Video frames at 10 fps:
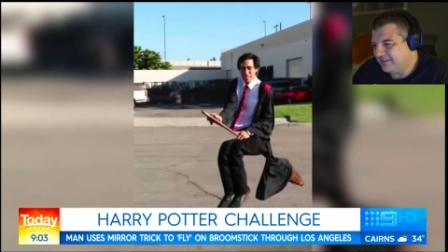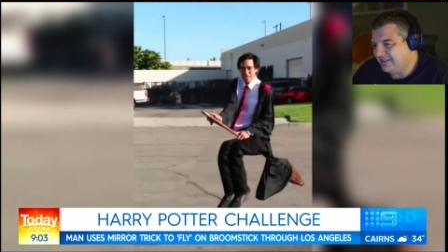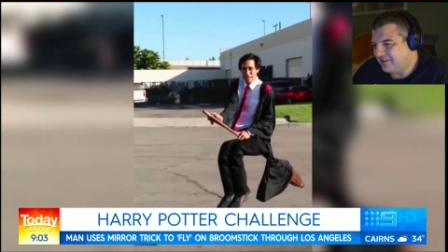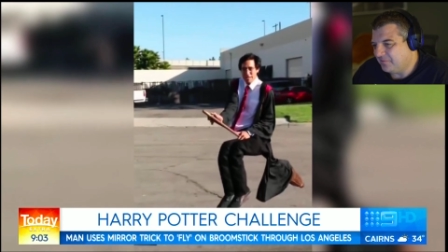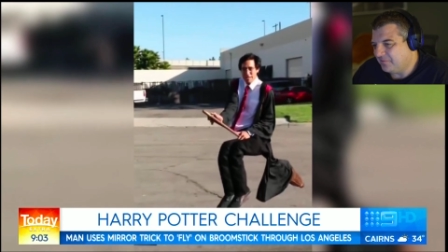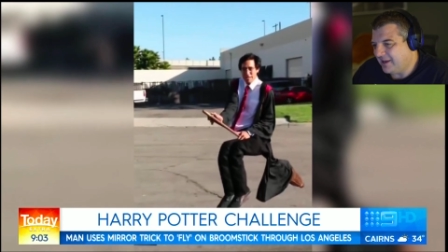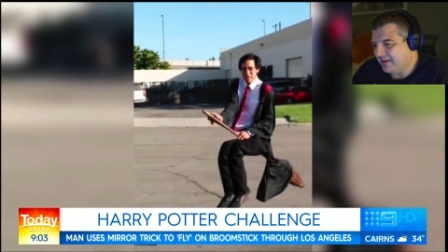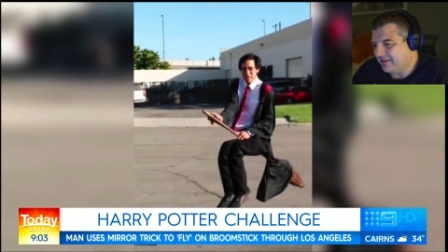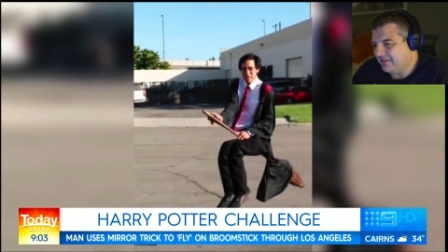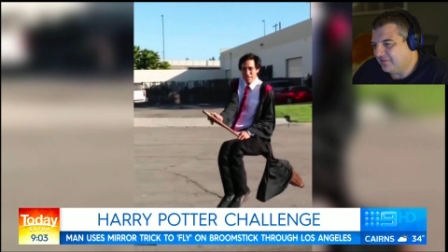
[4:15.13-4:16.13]
Let's go
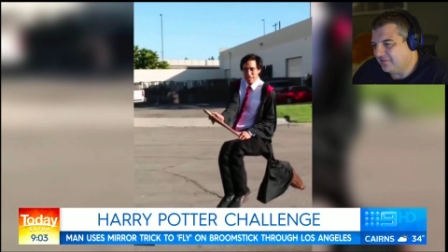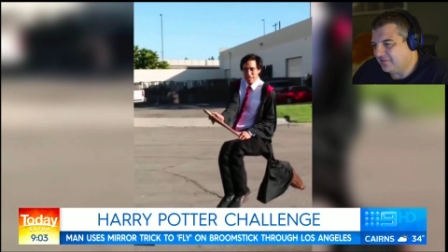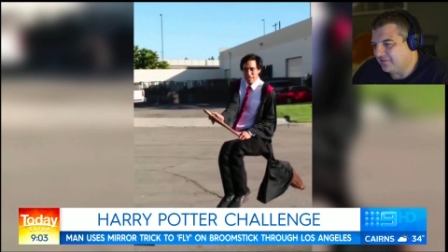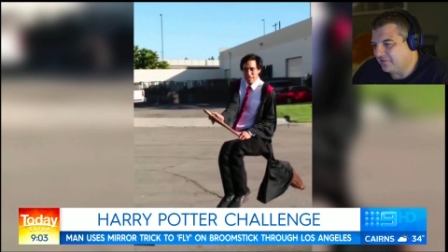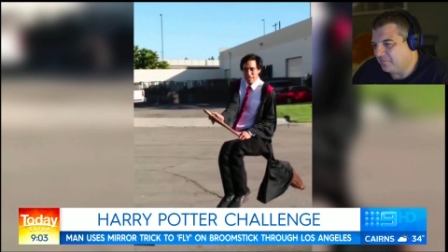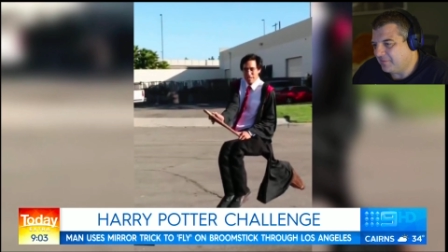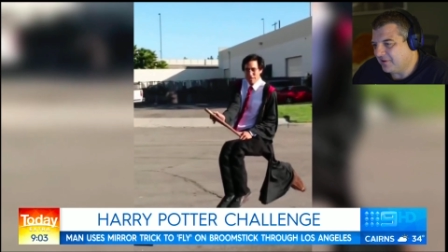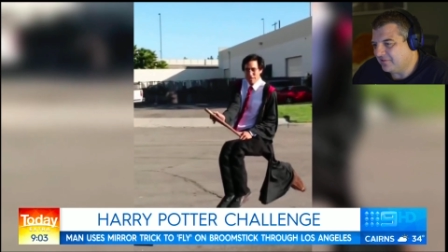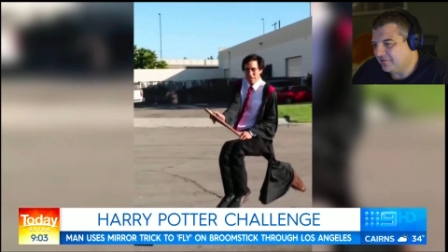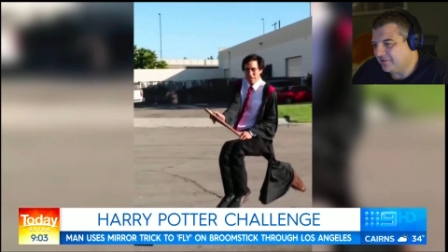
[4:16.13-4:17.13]
back. So we're going
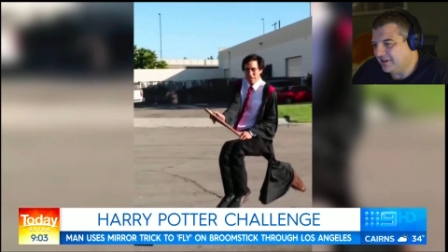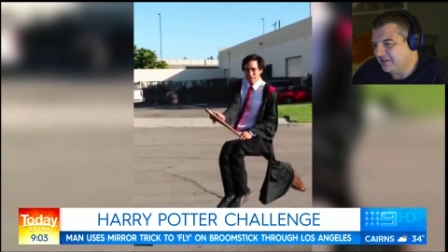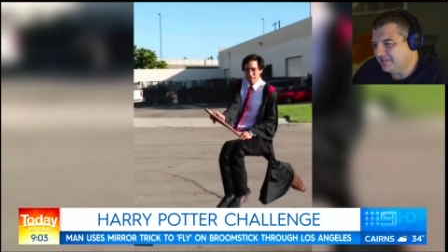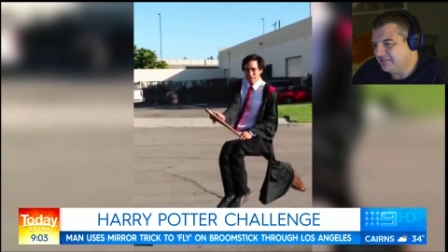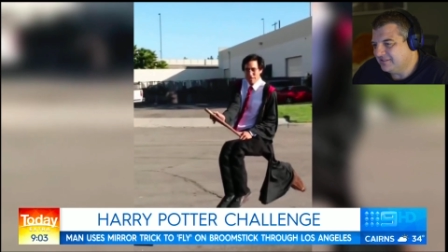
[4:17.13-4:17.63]
backwards now.